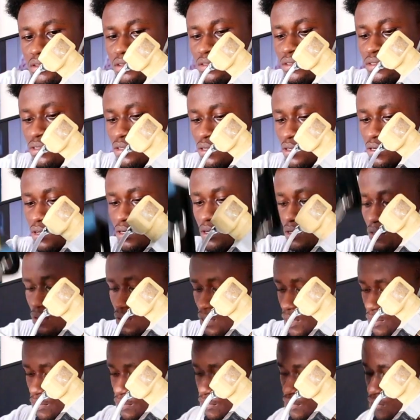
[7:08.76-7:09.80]
So
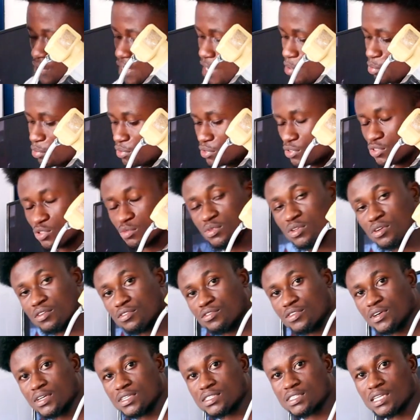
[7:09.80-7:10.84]
if today happens to be your
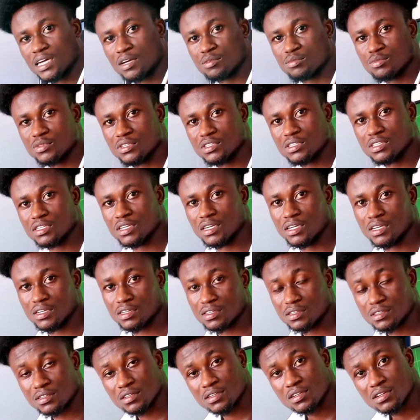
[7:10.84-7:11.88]
first time being here
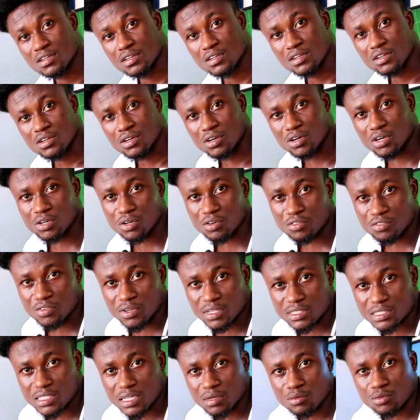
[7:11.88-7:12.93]
or your
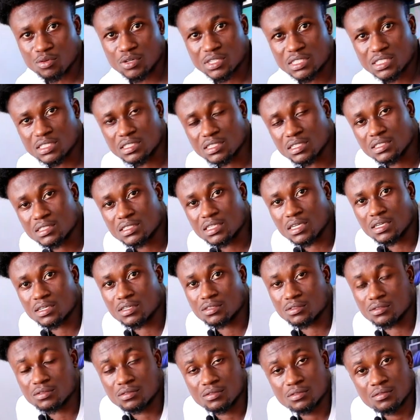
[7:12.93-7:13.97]
first time watching this
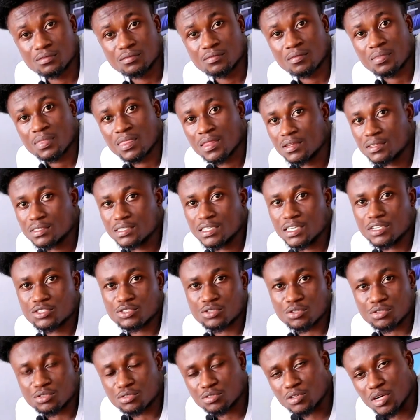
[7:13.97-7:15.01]
channel, just
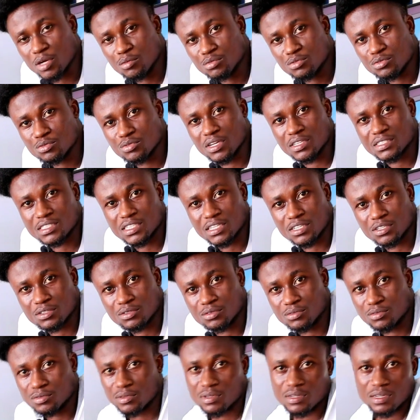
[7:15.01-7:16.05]
subscribe to the
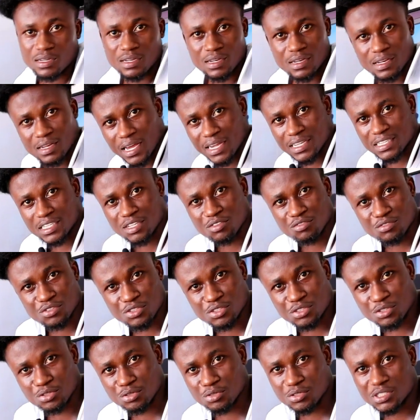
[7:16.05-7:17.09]
channel, like the
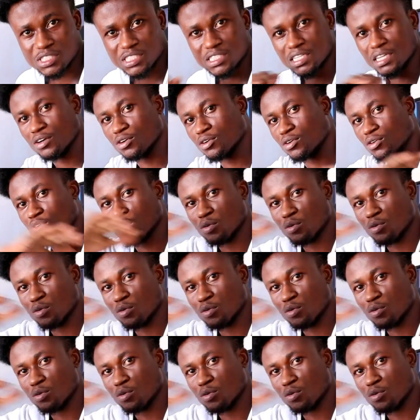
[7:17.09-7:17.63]
video, share on